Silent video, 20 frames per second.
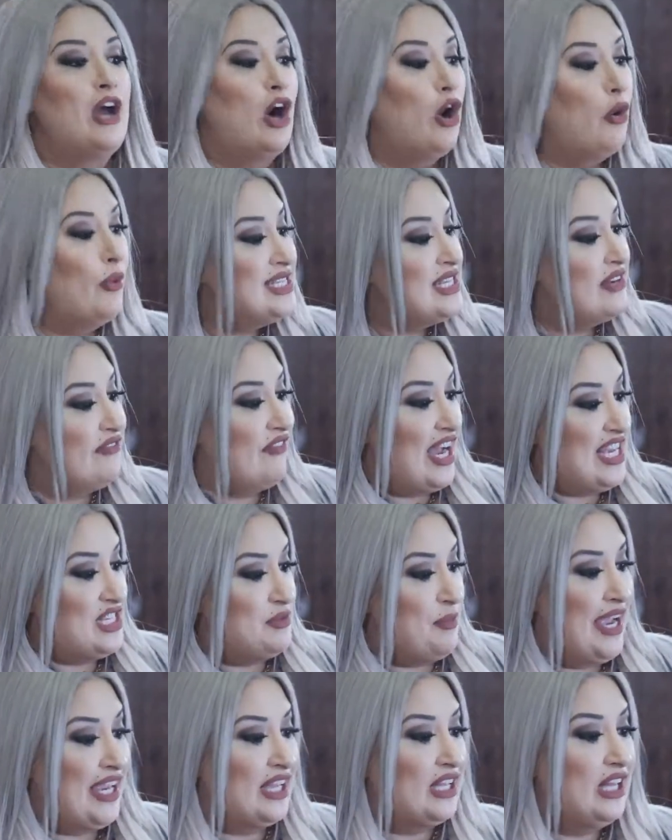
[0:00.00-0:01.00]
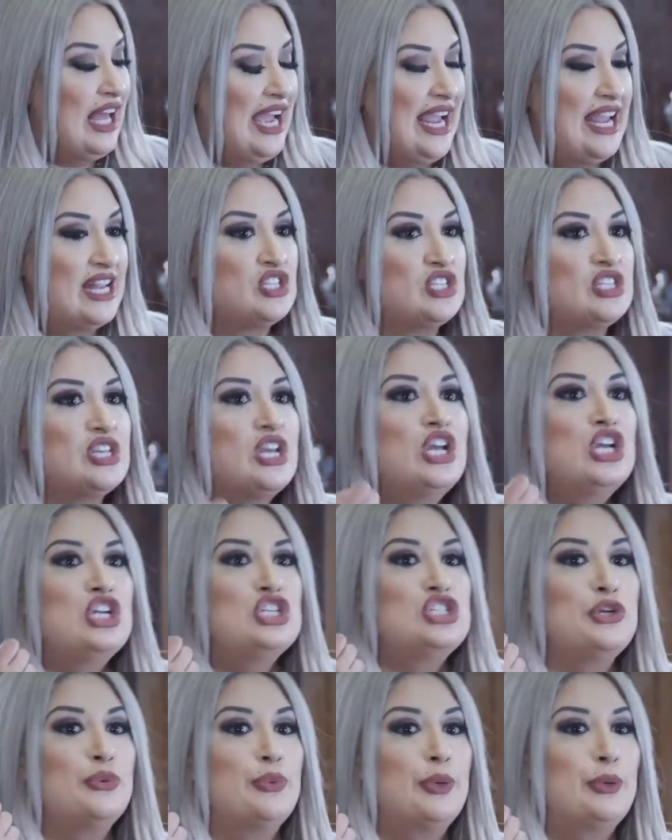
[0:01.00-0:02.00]
always advise my clients
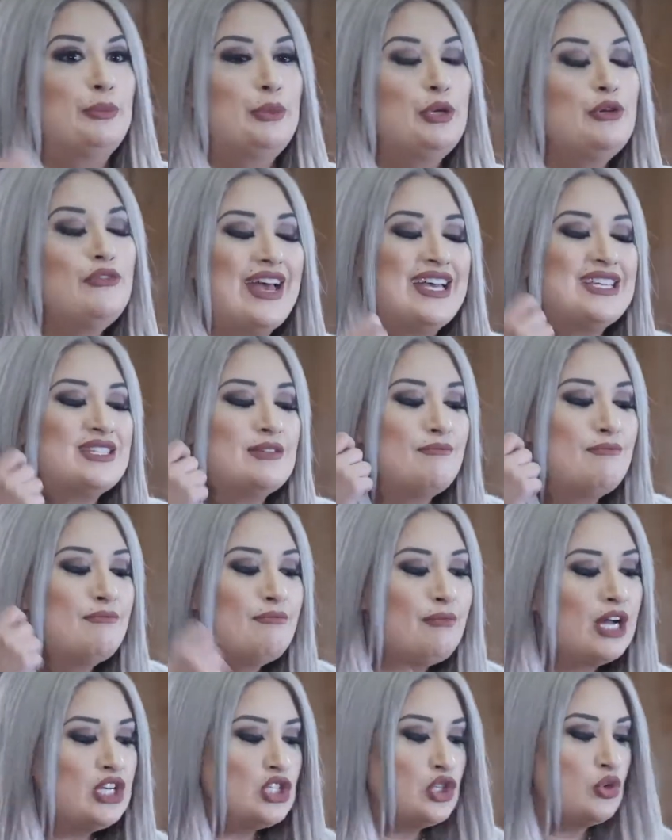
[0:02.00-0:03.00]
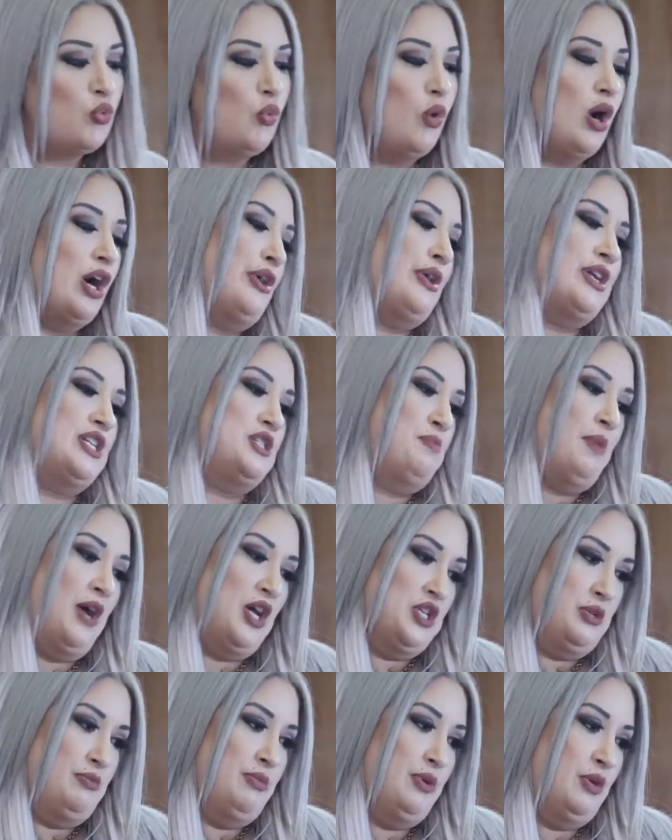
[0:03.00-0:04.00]
to remove as much water as
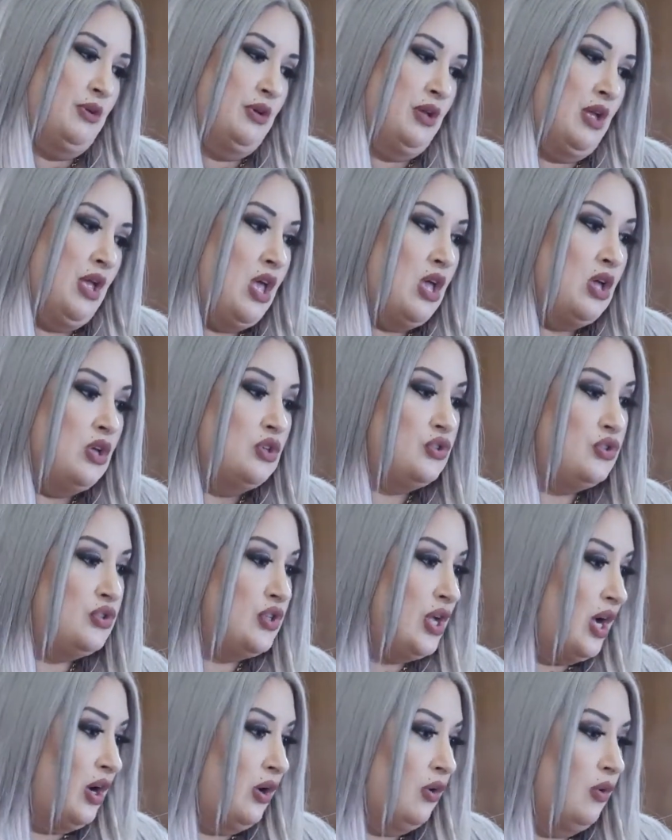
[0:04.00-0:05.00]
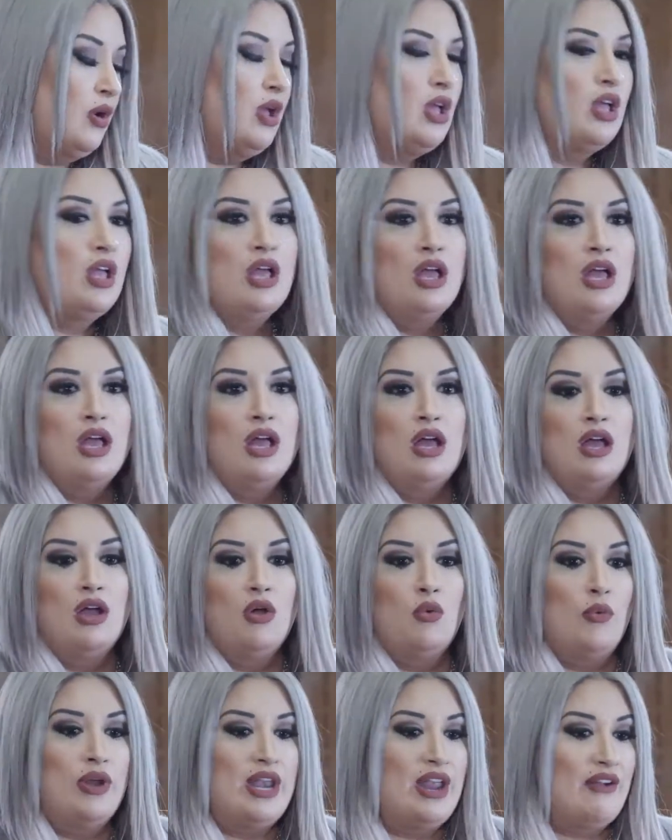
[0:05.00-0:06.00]
possible. So
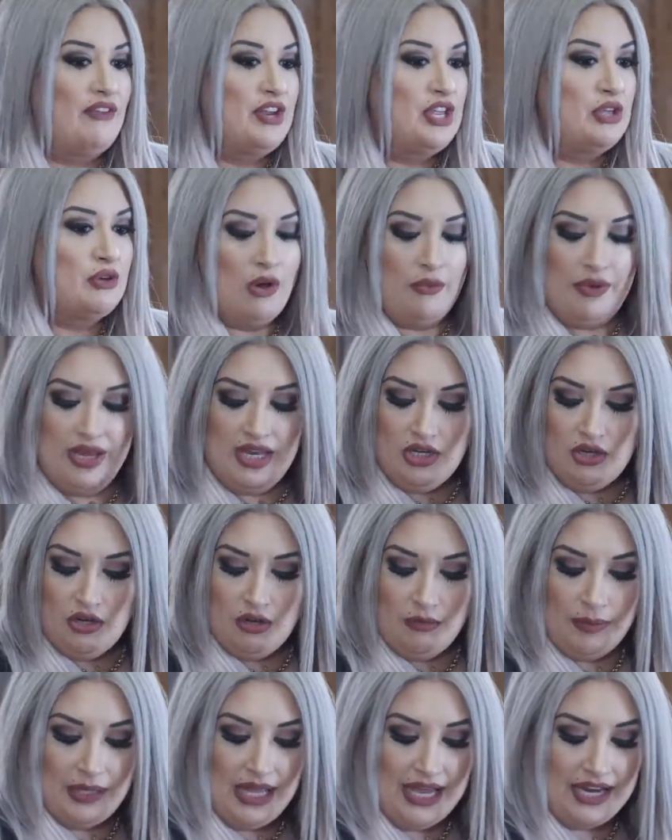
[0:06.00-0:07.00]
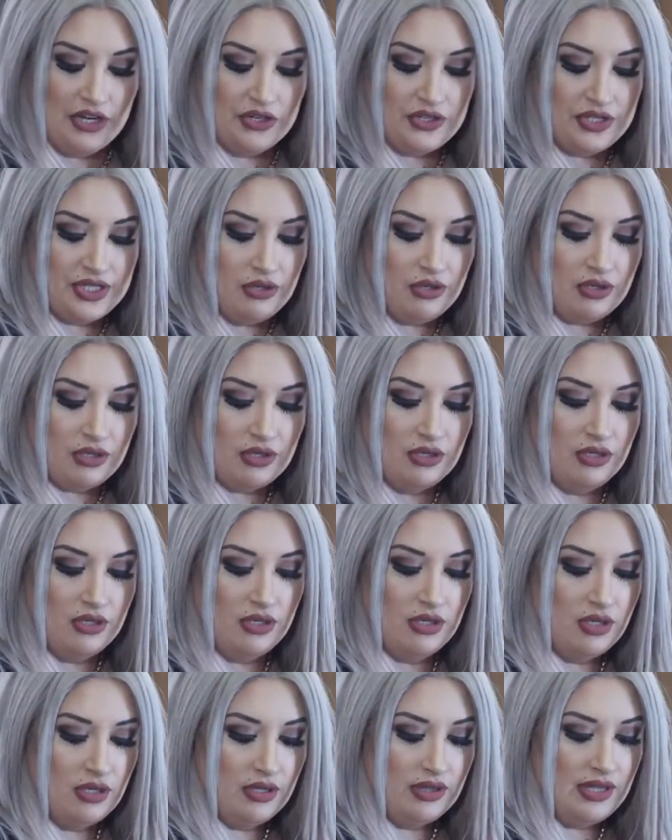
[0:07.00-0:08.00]
whenever you go in, you apply your silk,
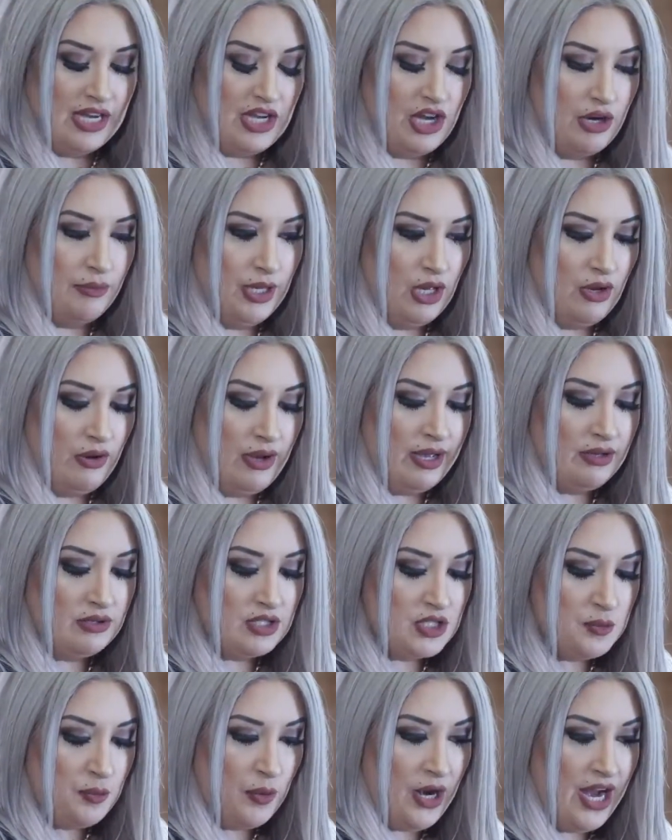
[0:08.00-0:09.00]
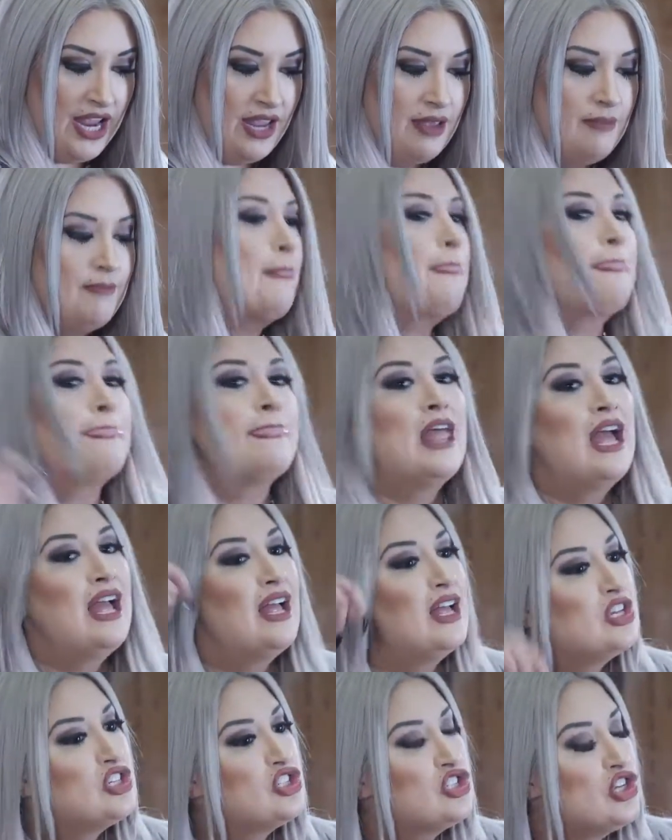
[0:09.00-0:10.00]
then your blowout spray,
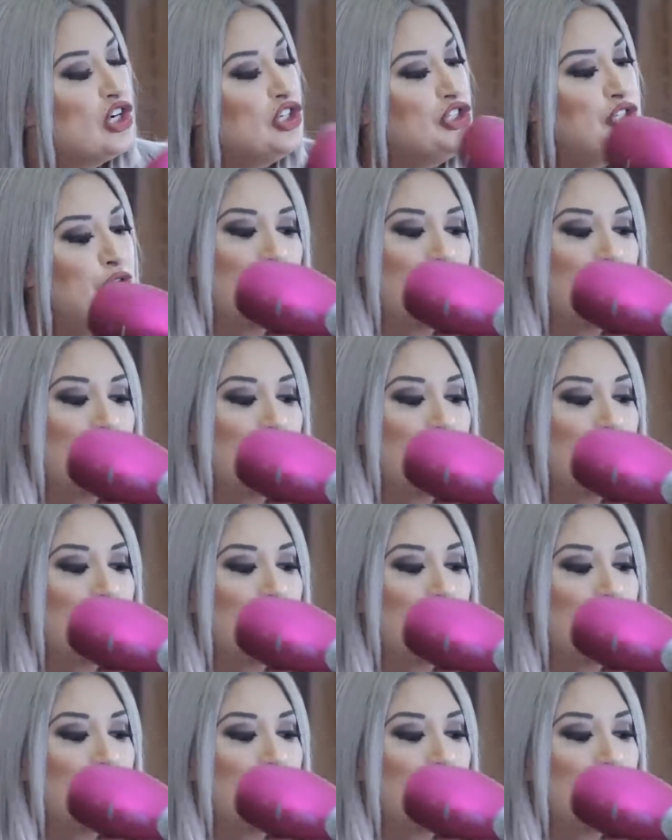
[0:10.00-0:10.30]
start to